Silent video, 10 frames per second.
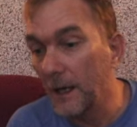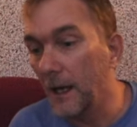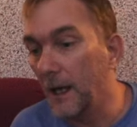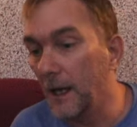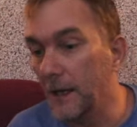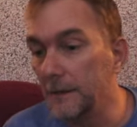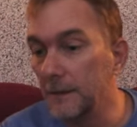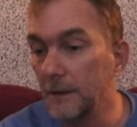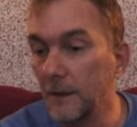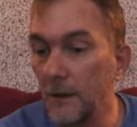
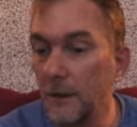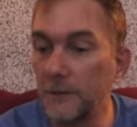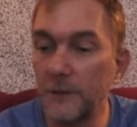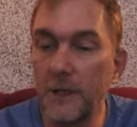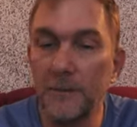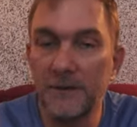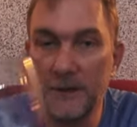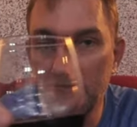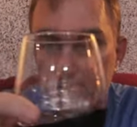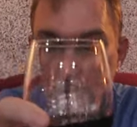And also got
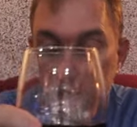myself